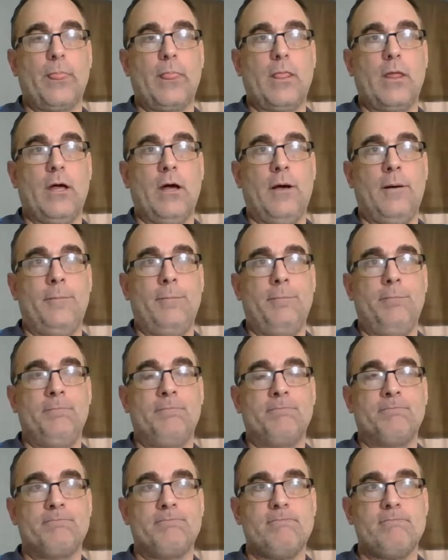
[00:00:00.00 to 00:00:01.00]
um,
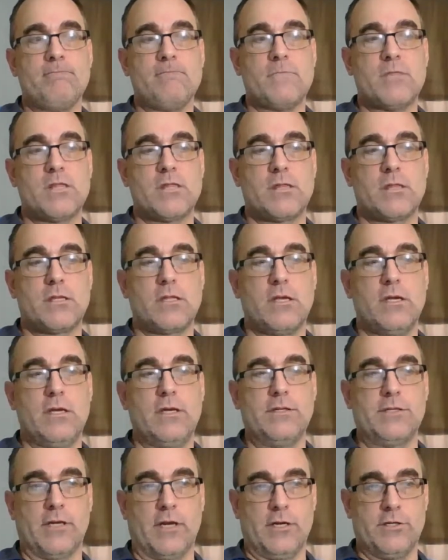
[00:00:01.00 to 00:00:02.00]

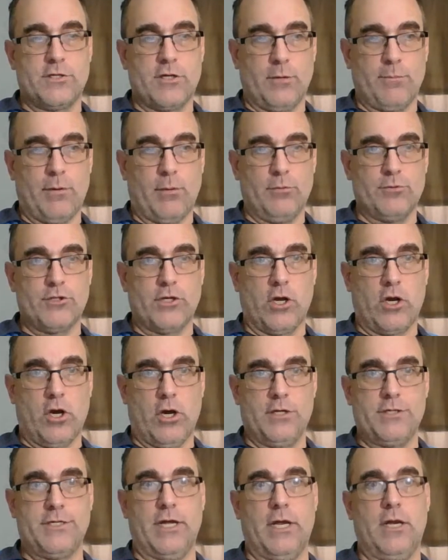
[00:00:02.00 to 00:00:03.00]
because I'm going to start publishing
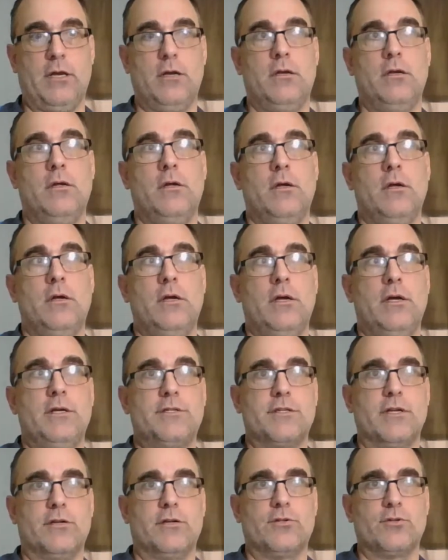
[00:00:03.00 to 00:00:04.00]
content
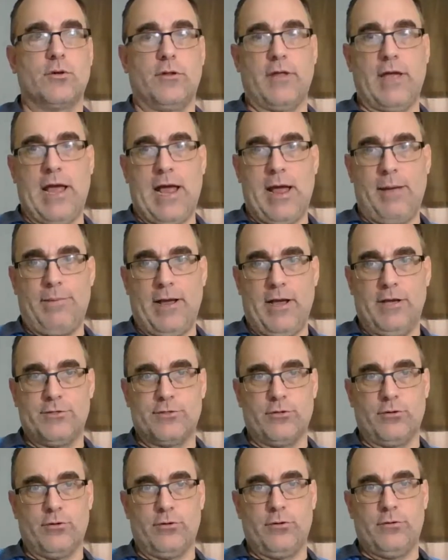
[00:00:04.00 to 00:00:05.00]
instead of sort of the
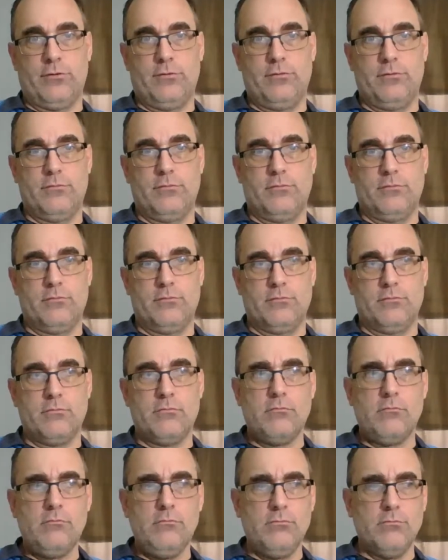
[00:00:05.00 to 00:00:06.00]
haphazard
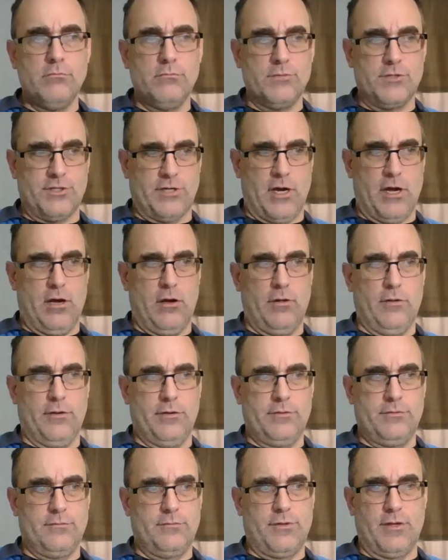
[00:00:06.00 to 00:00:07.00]
style,
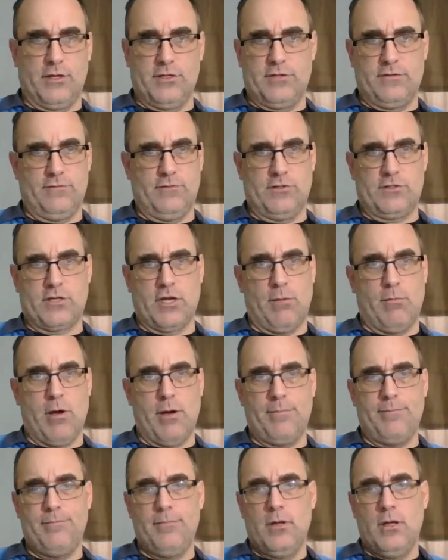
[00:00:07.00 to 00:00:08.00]
things have just come
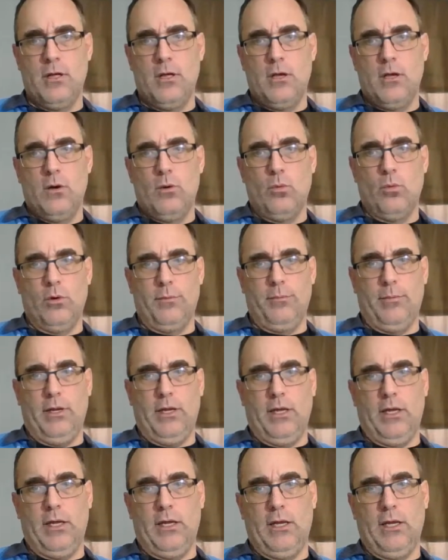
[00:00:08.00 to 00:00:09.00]
up. Would
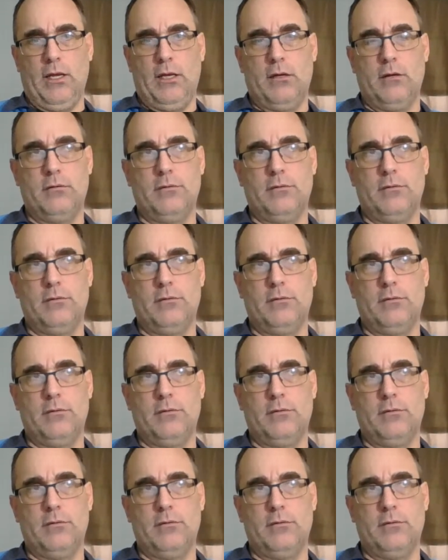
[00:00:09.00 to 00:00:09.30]
be,